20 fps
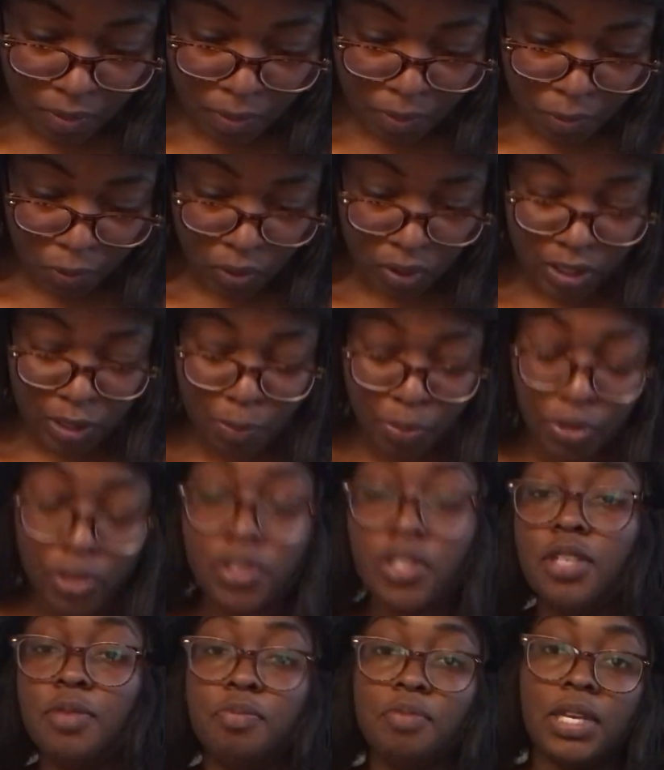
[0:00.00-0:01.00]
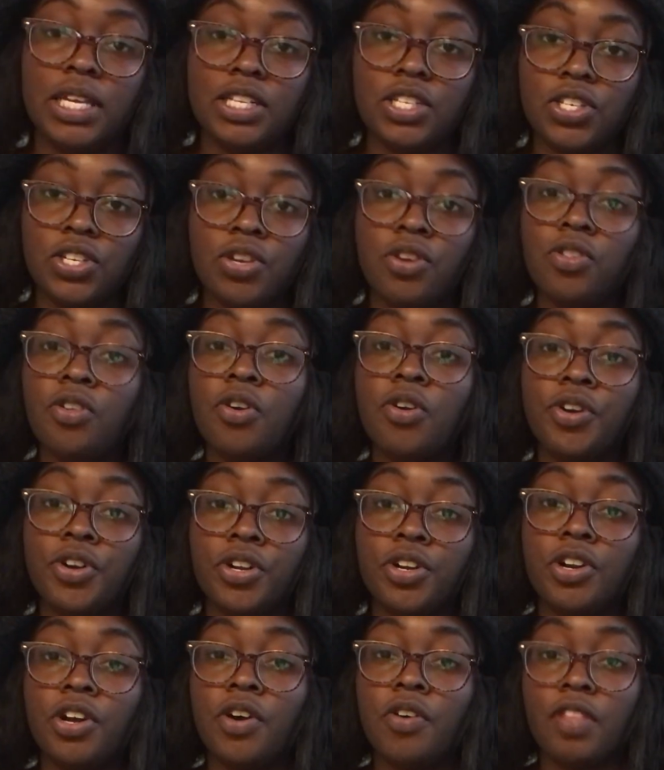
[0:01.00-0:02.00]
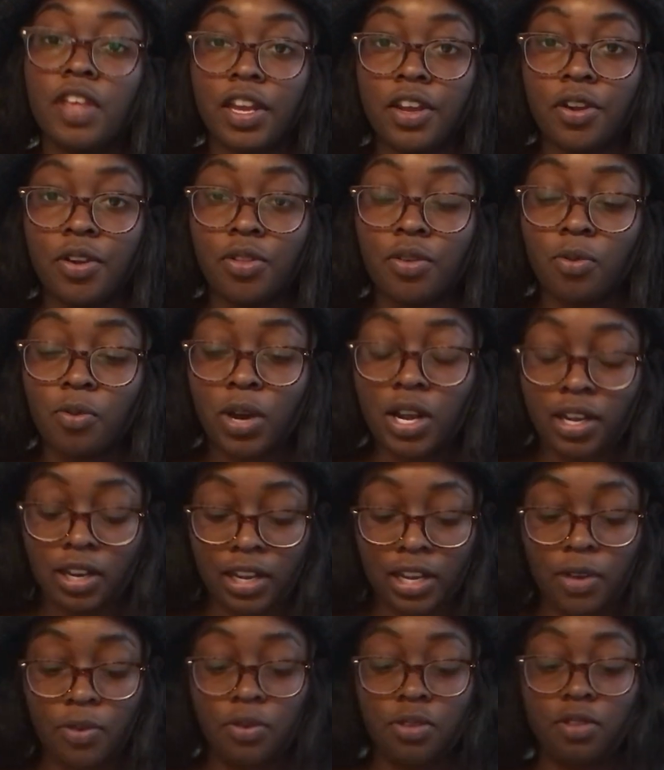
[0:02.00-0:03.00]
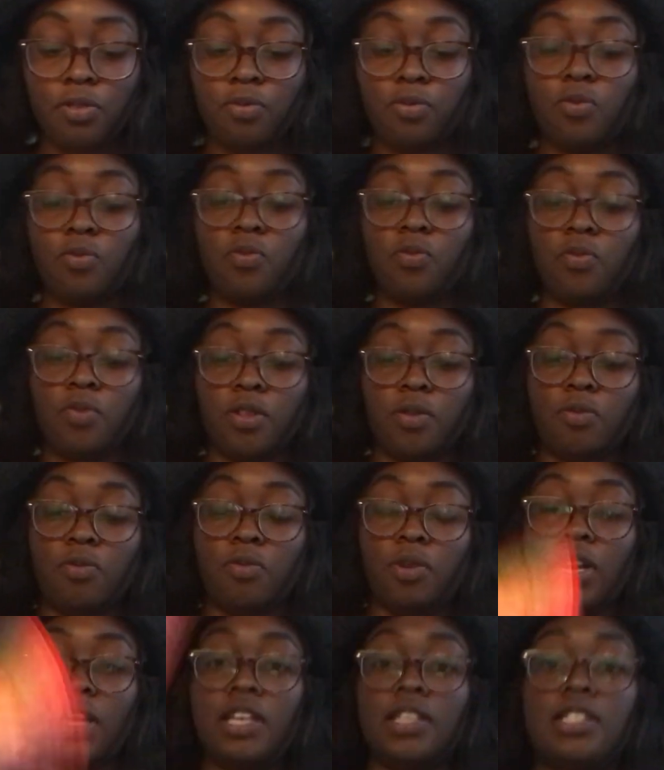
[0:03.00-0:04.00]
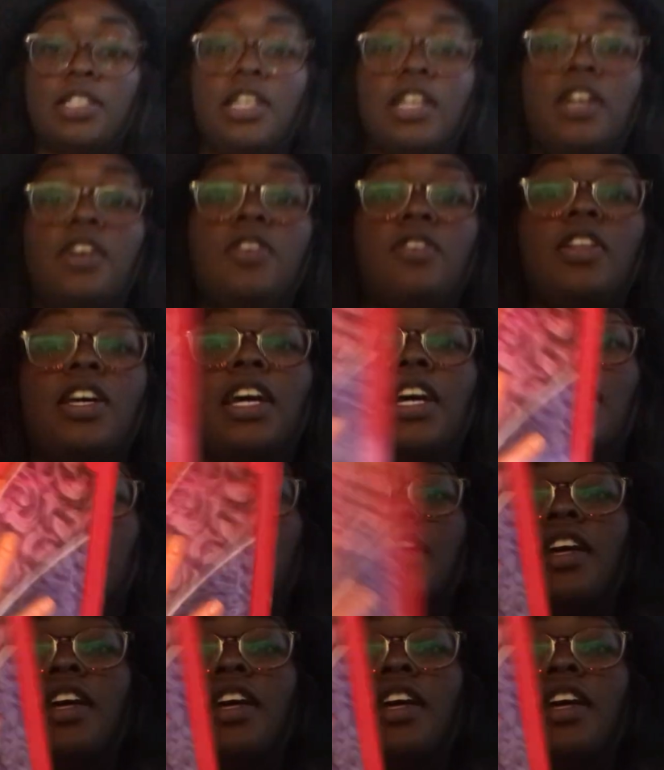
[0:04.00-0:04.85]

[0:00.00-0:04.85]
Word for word: when this person meets you, they're going to know that you're the one. Like with the rings here, like